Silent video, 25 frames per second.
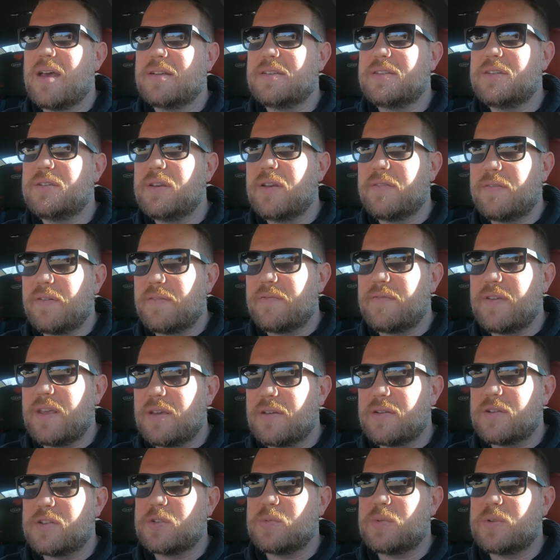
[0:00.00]
two different
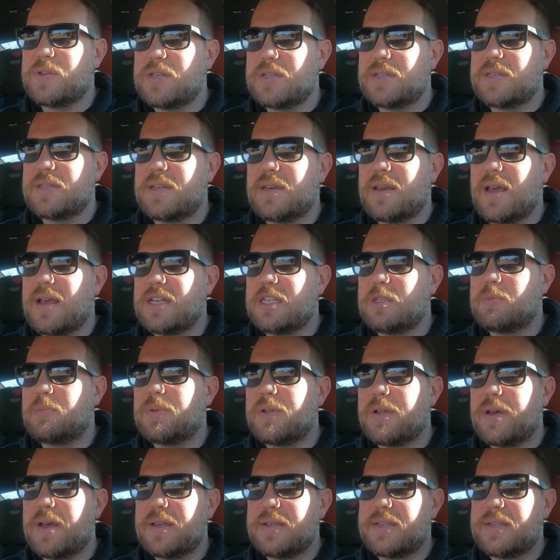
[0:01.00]
vehicles, which is a nice
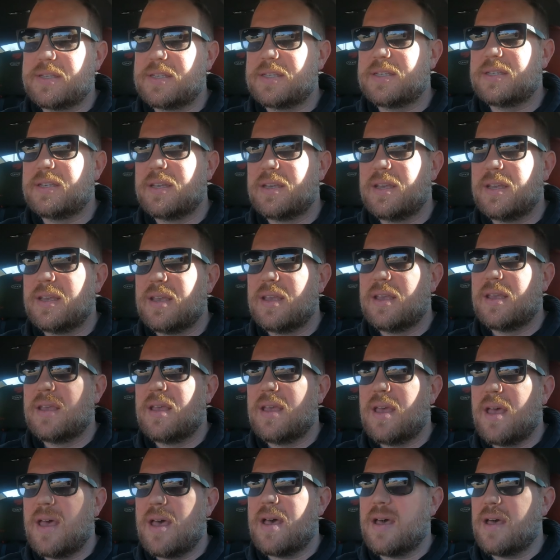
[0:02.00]
plus.
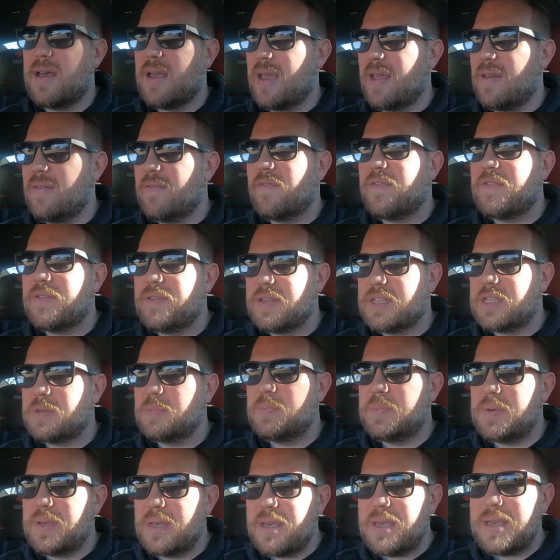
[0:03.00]
And for this
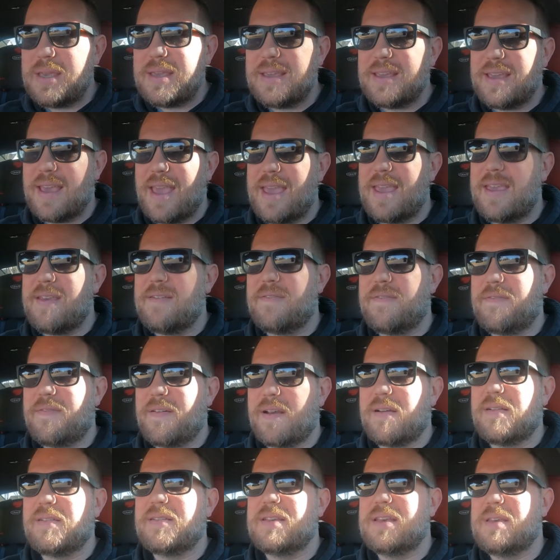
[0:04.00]
being a
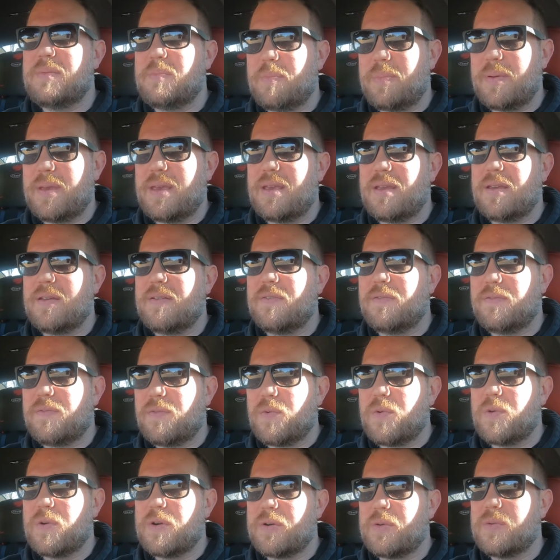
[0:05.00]
fairly big
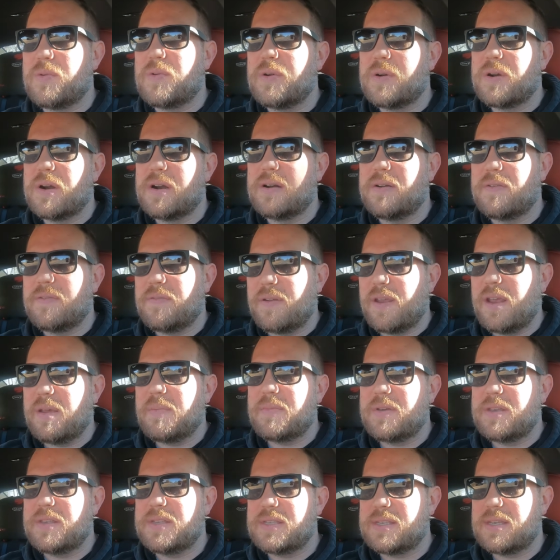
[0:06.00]
four-door
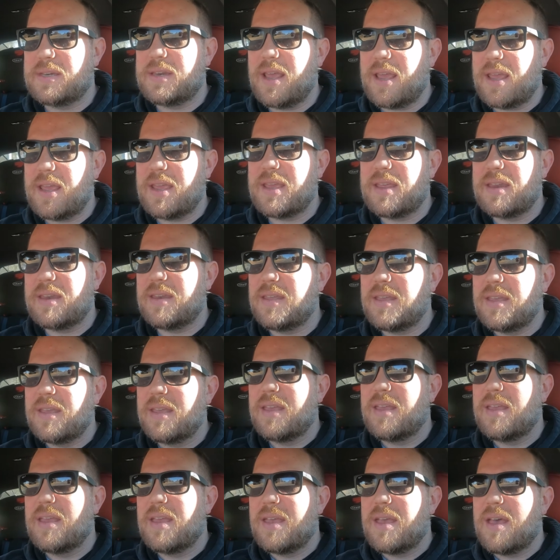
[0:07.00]
family sedan,
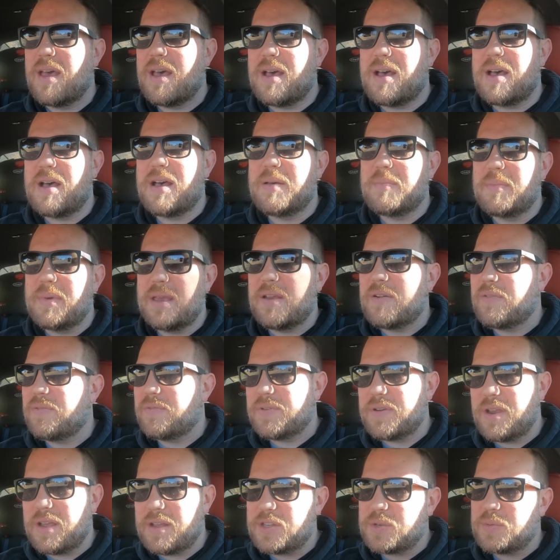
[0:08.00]

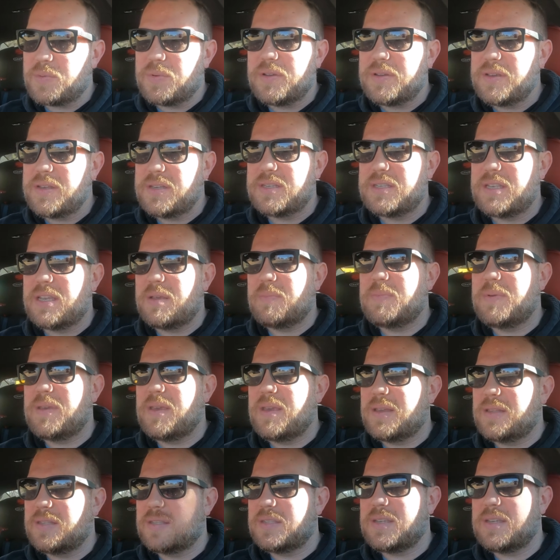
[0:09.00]
it's really
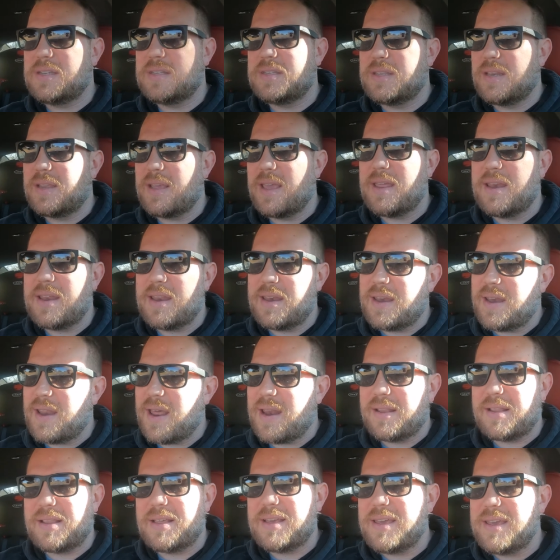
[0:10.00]
zippy. It's easy to get in and
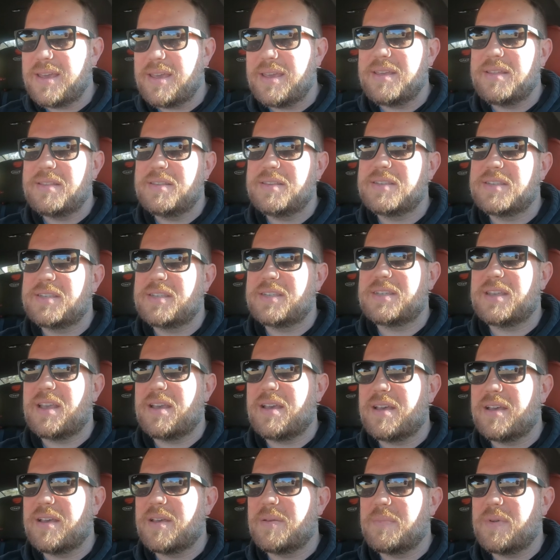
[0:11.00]
out of lanes.
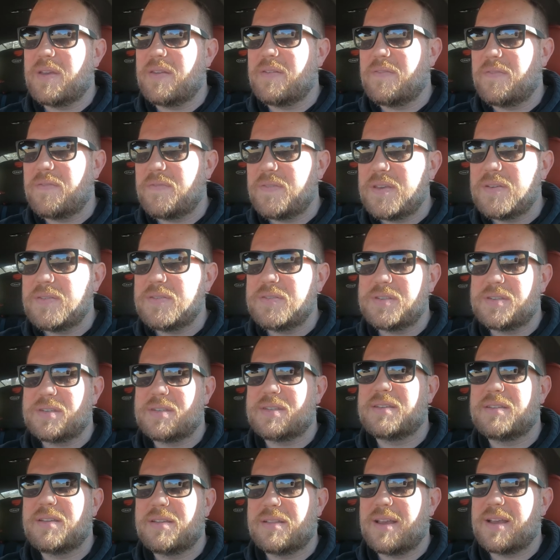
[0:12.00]
It
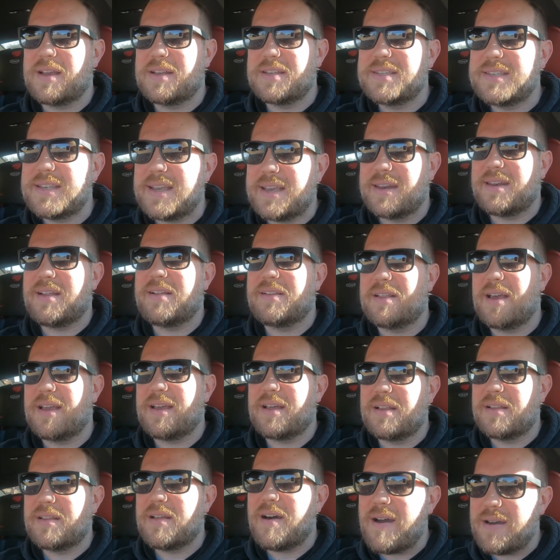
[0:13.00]
feels, like I said,
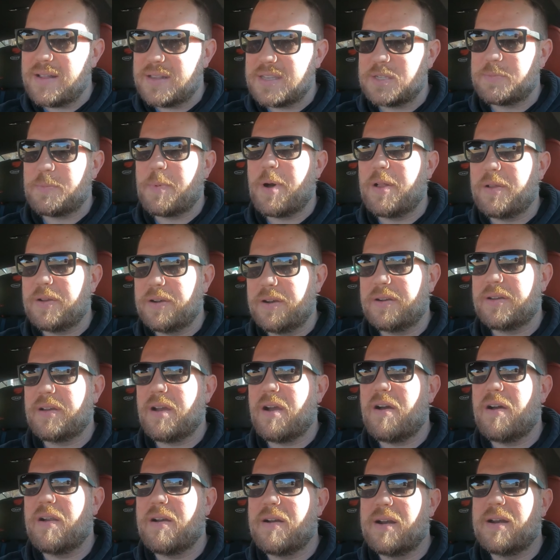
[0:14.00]
like a lot smaller
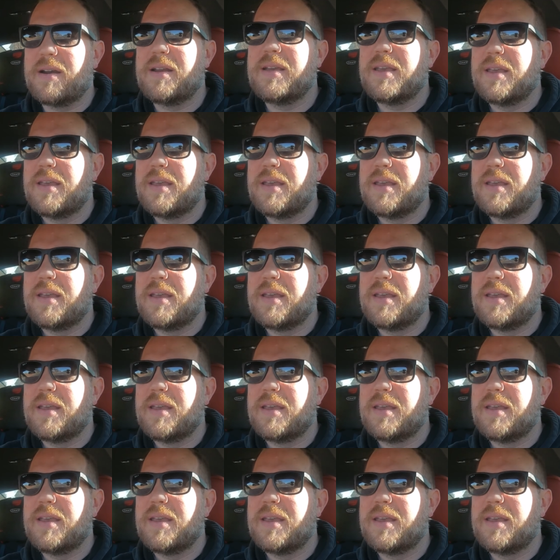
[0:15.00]
car